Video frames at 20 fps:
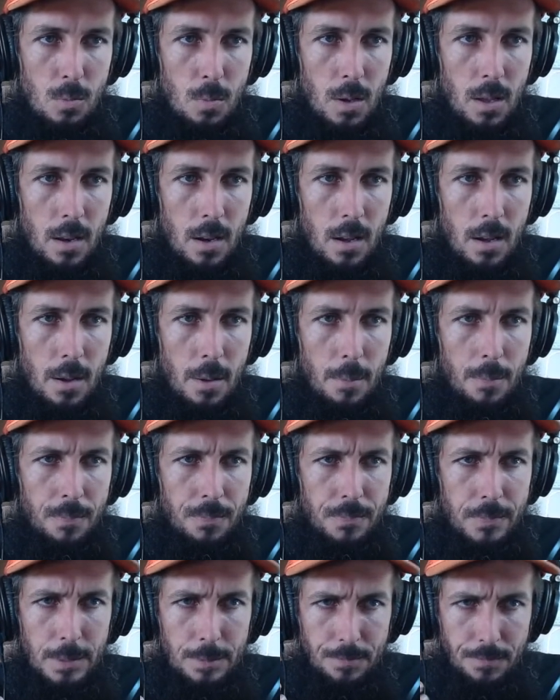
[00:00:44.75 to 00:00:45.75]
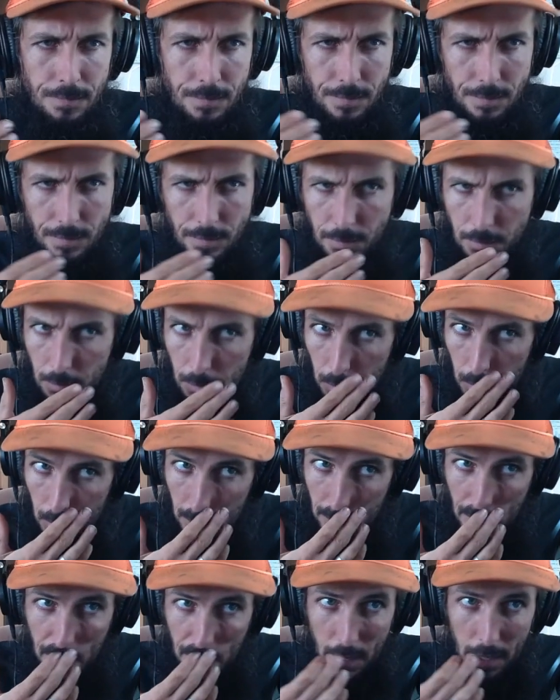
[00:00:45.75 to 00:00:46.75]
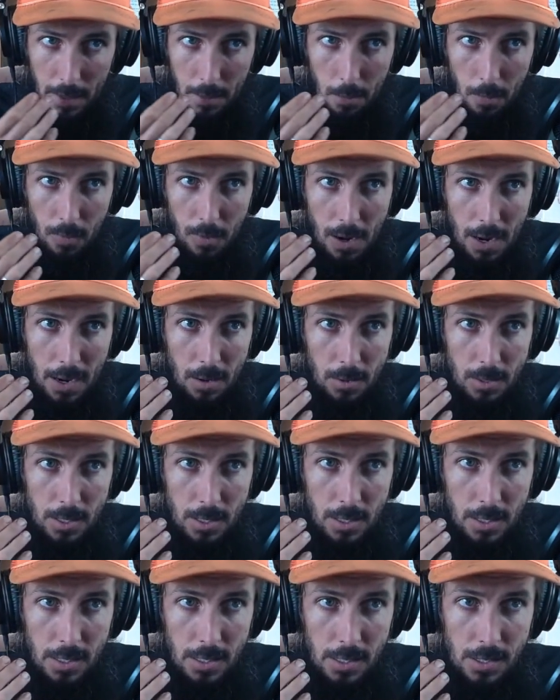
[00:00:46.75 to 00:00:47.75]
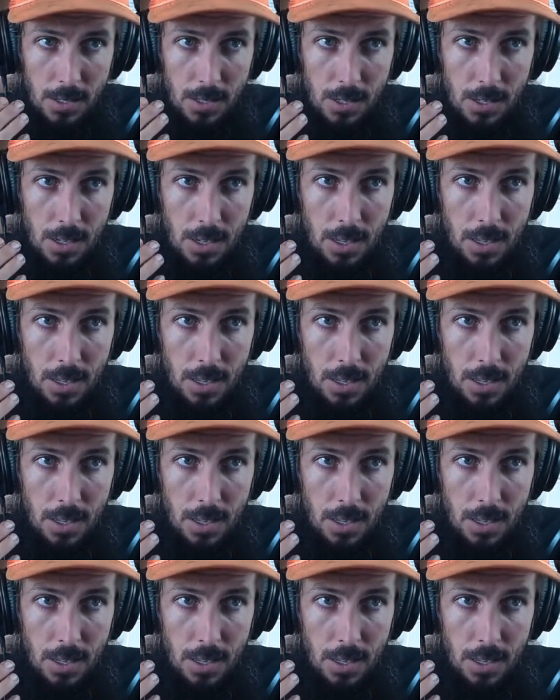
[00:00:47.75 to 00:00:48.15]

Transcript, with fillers: But, um, but prior to this,